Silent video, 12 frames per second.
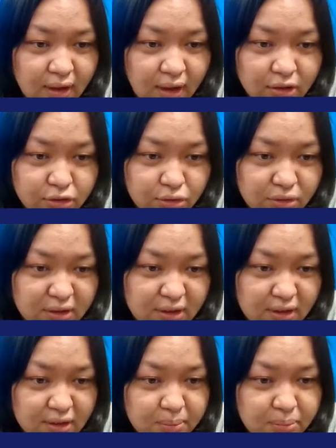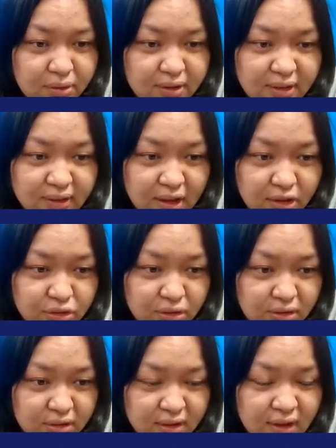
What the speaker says: are shown in these presentations,